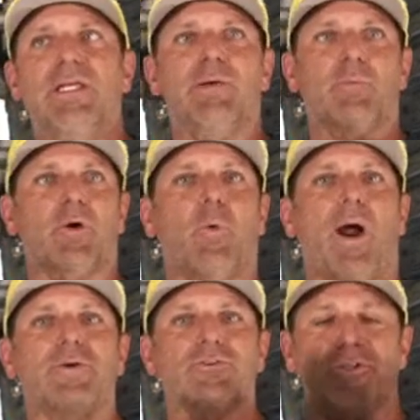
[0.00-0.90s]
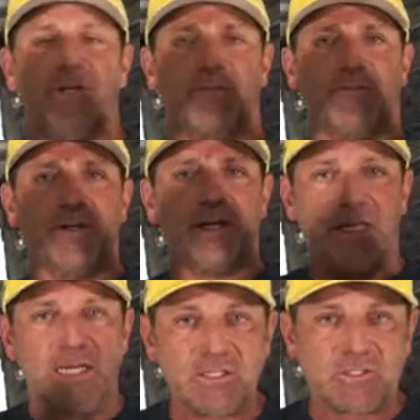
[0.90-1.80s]
It requires a different
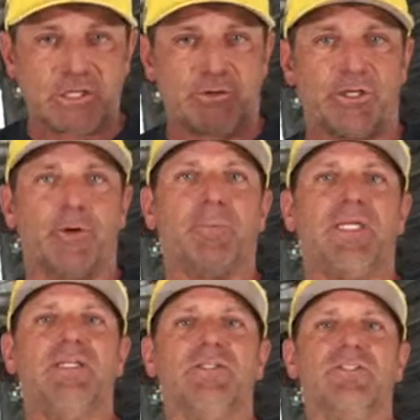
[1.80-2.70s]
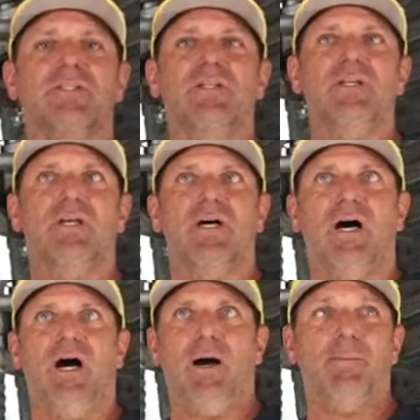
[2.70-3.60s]
interior piece,
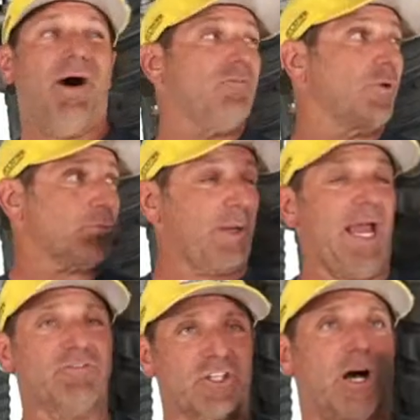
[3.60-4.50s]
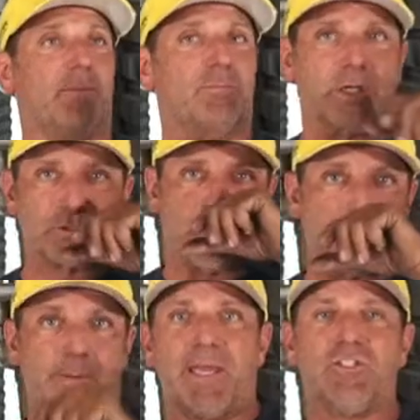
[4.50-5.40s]
of which we have some, because
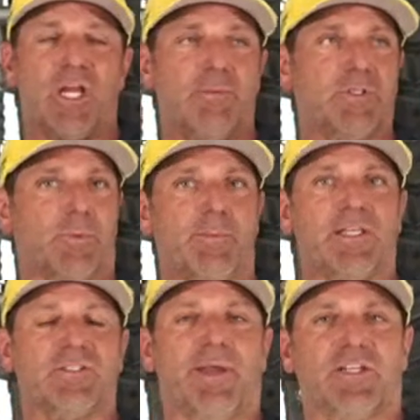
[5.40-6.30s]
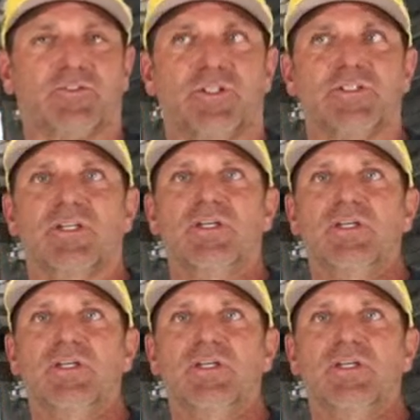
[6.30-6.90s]
when we made Jamie's, we made some extras.